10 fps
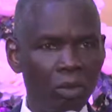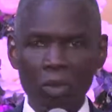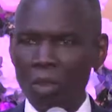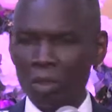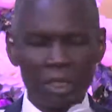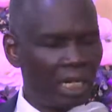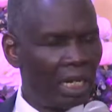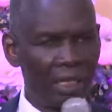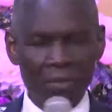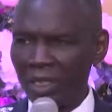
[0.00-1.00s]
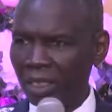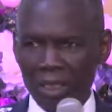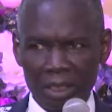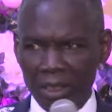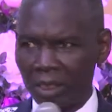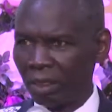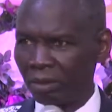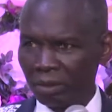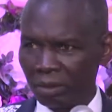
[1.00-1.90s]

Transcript: No close eye meditation now.